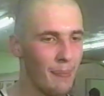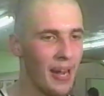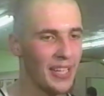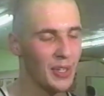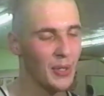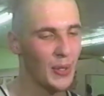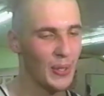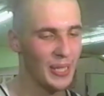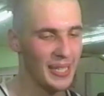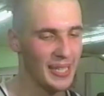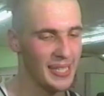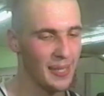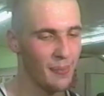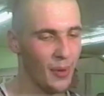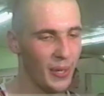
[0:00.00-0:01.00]
mother called me
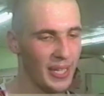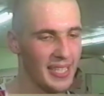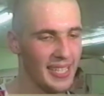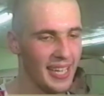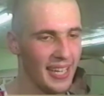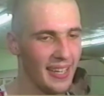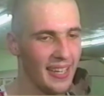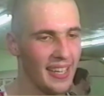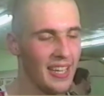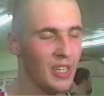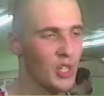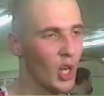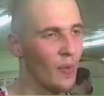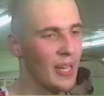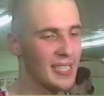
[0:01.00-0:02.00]
this morning, say
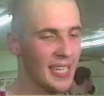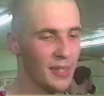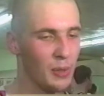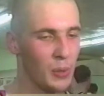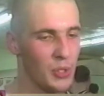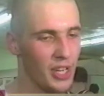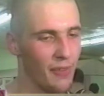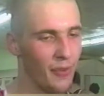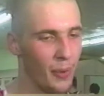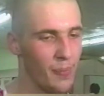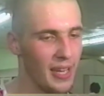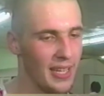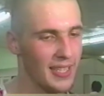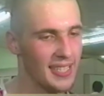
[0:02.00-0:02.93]
she always had good dream for me.